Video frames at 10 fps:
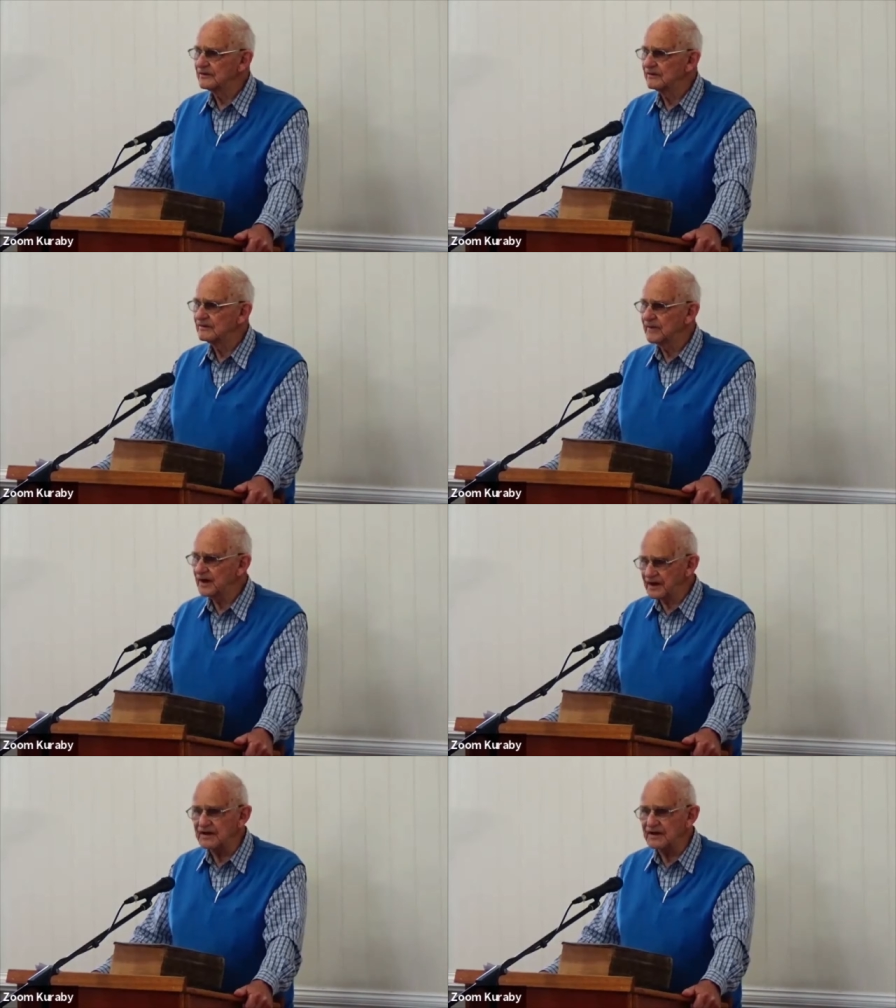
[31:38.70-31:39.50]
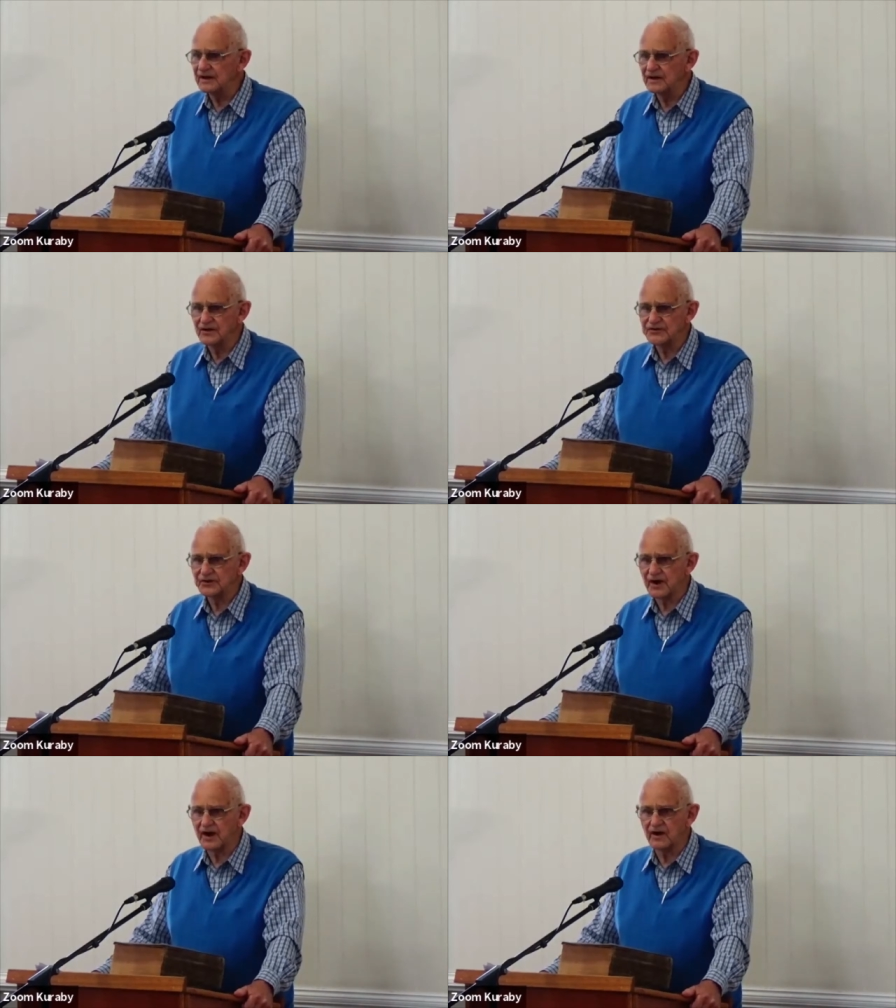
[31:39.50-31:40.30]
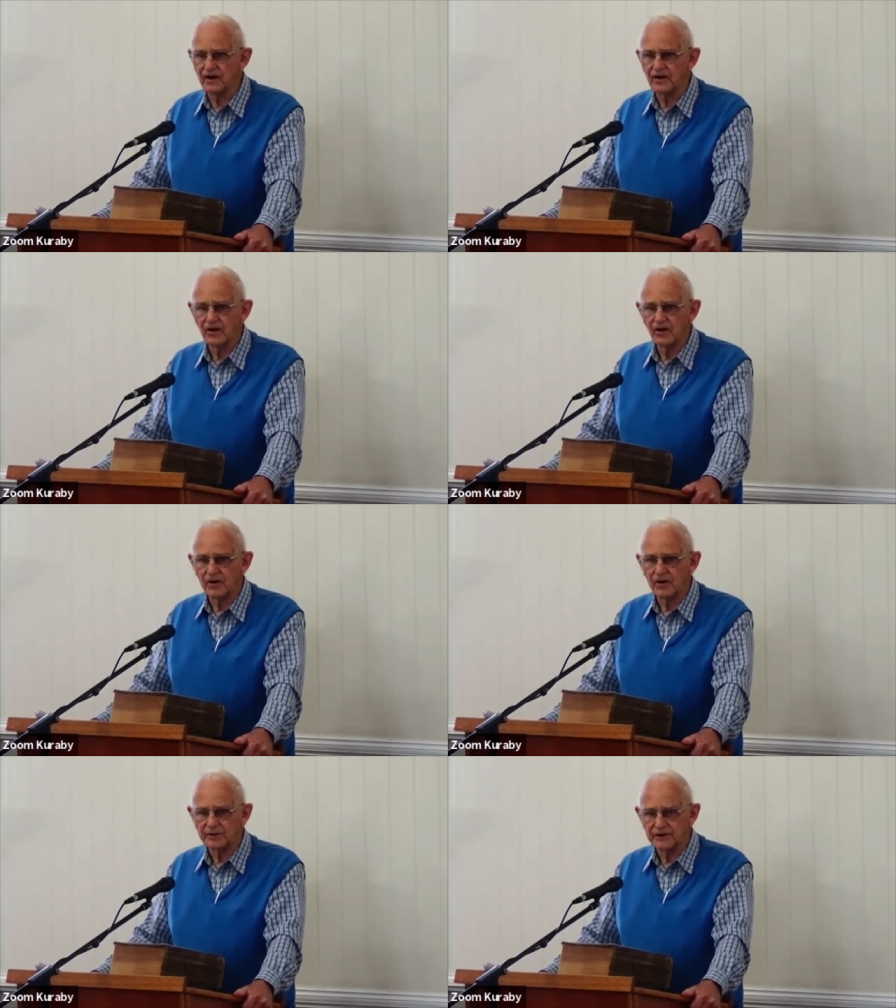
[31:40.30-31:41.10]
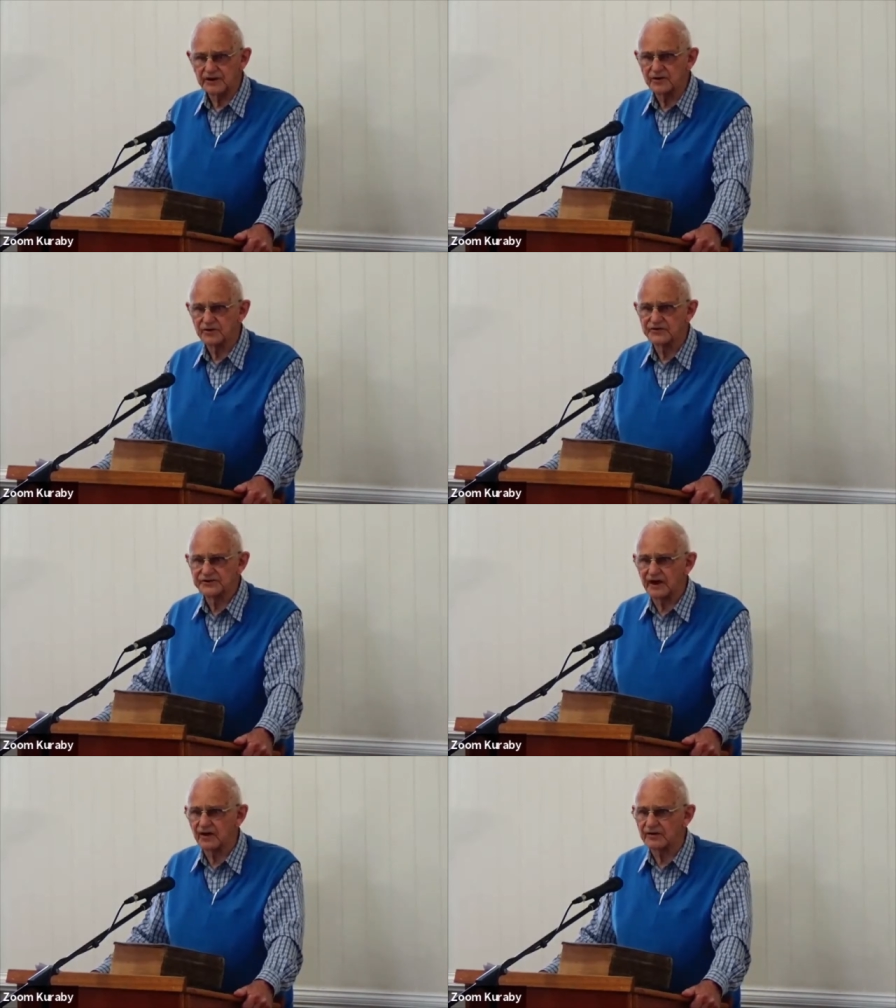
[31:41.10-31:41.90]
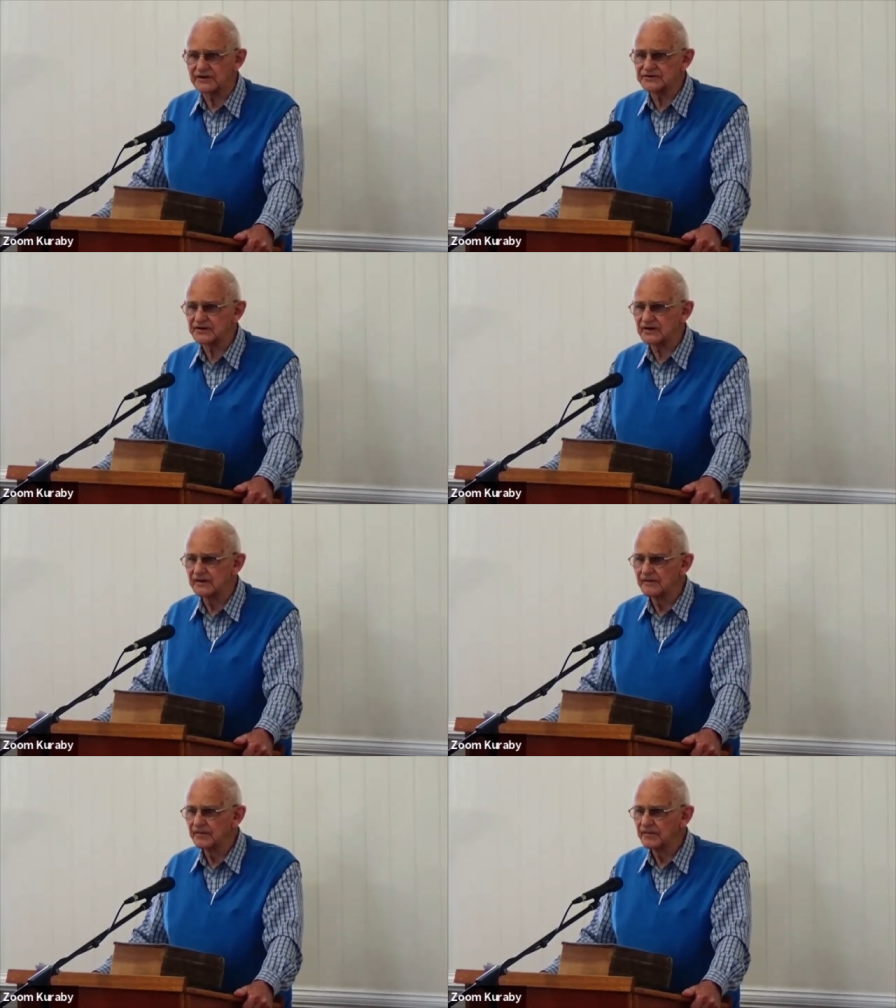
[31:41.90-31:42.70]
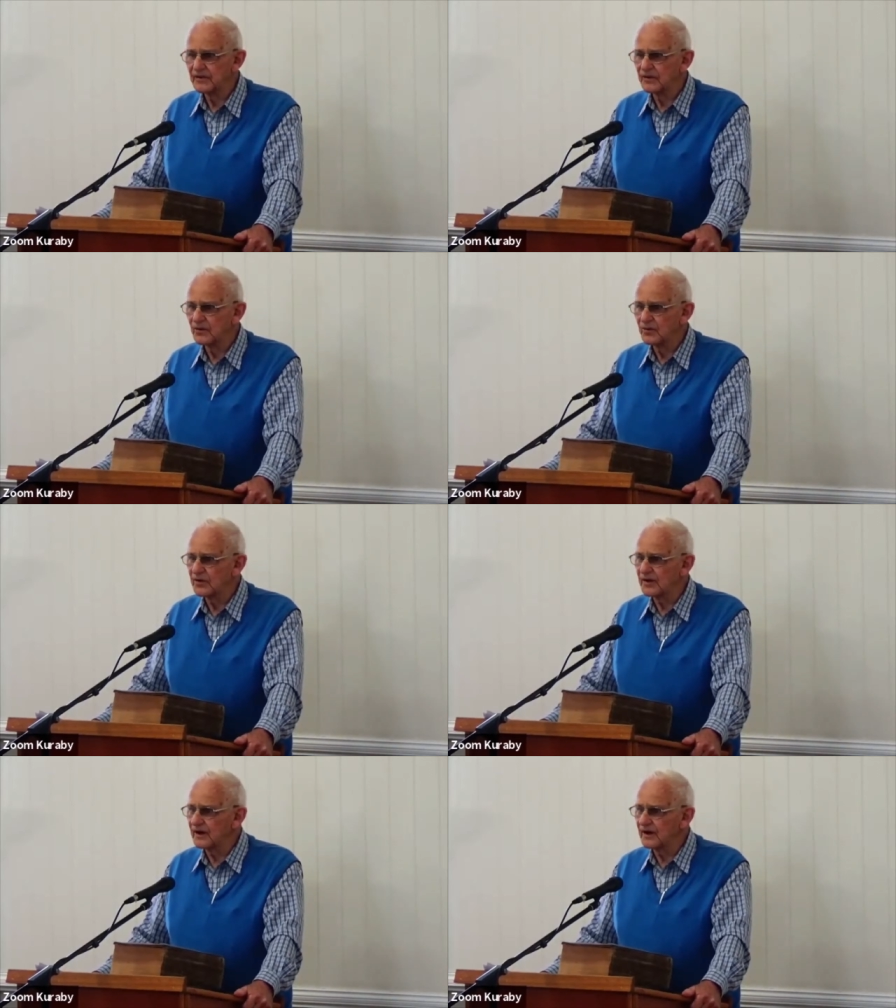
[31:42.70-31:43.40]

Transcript: many in Australia on pretty good salaries with a